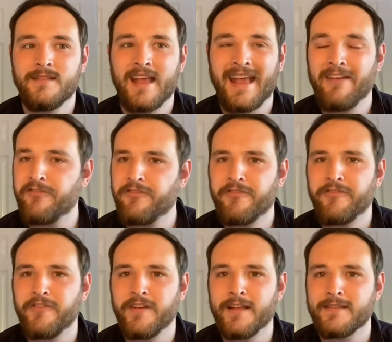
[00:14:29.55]

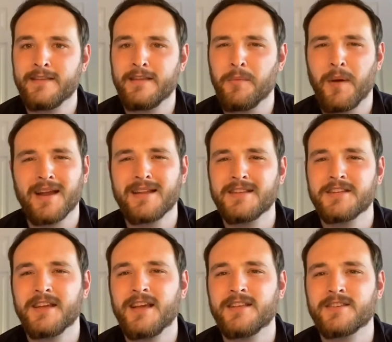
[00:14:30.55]
if you're buying the
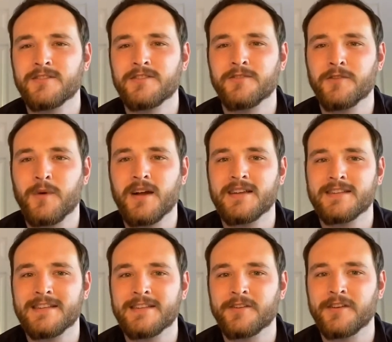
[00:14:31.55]
shirt, because otherwise
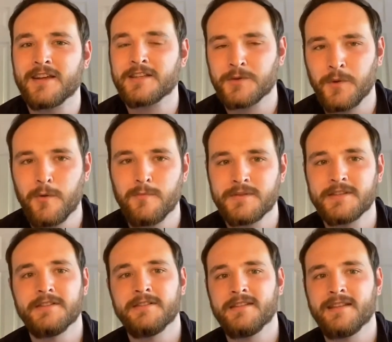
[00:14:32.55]
he's going to get swamped
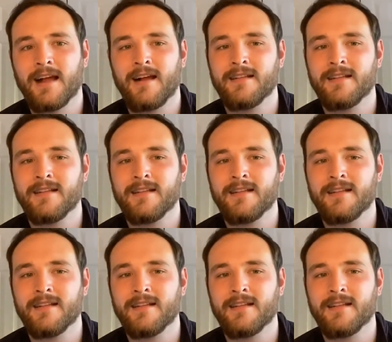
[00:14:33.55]
and